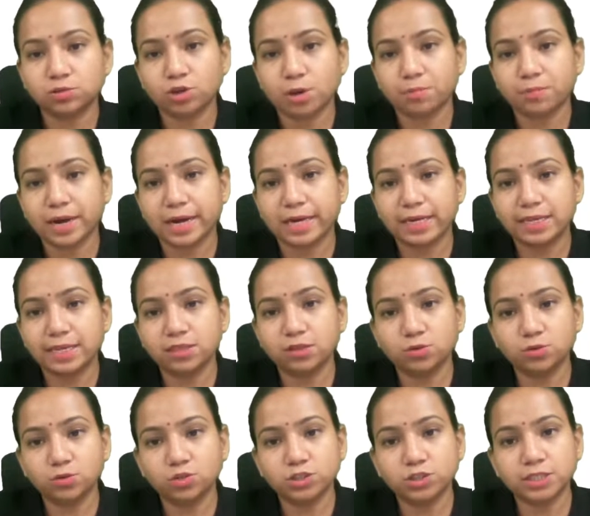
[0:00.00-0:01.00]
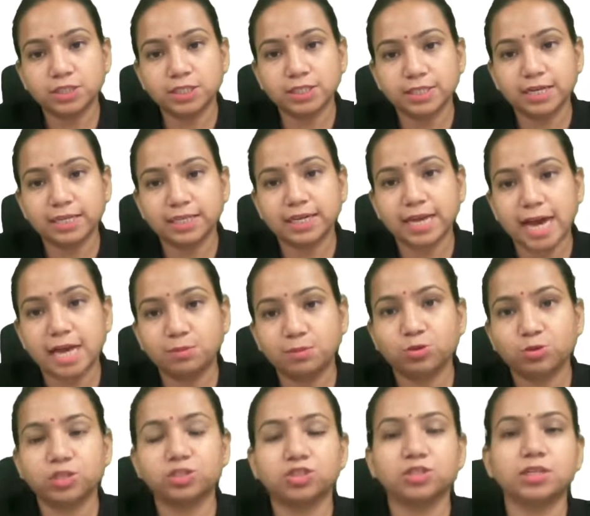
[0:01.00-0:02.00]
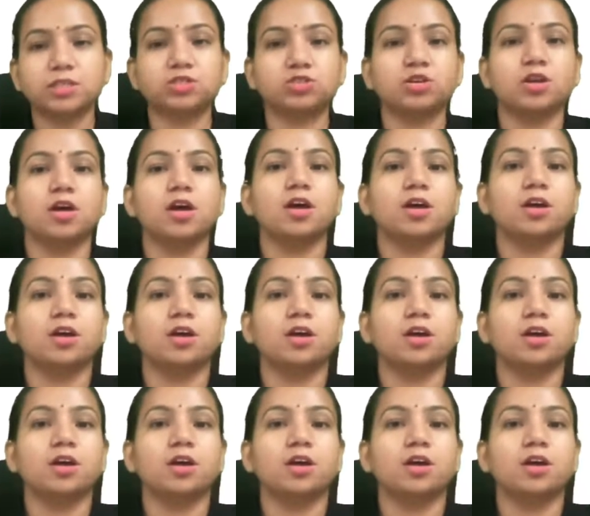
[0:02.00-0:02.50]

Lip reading: So I'm writing the question. Till that time you can just